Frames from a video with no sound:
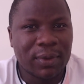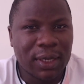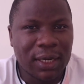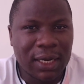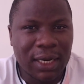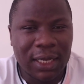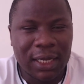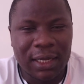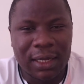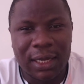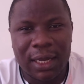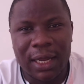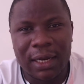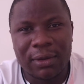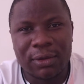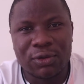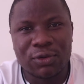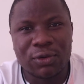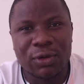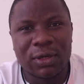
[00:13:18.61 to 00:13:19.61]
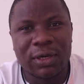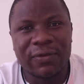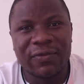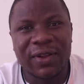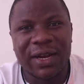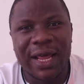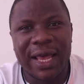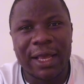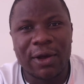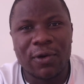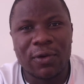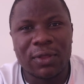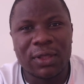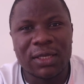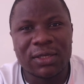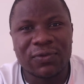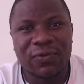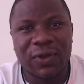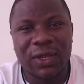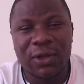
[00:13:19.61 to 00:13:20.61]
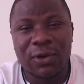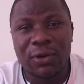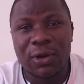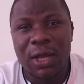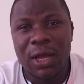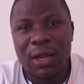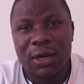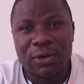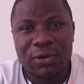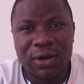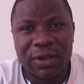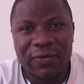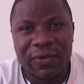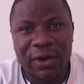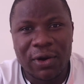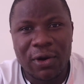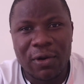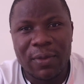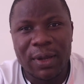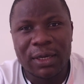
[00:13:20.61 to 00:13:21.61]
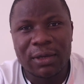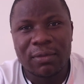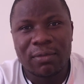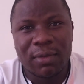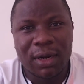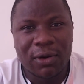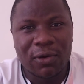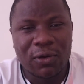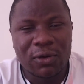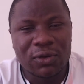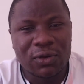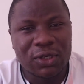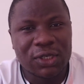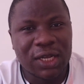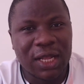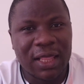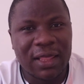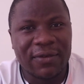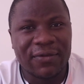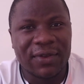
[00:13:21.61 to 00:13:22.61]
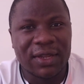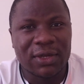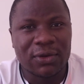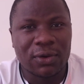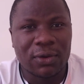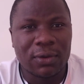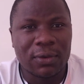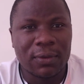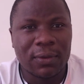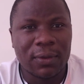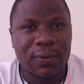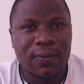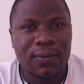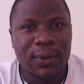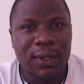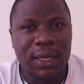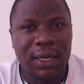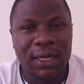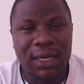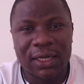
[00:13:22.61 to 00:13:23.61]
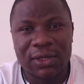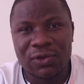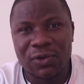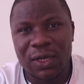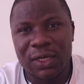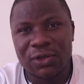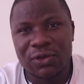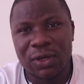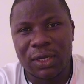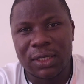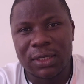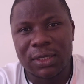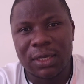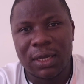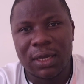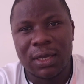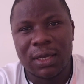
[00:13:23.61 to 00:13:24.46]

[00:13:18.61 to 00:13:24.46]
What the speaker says: click to leave a like on this video, to leave a comment, but also share the video in case you enjoyed it.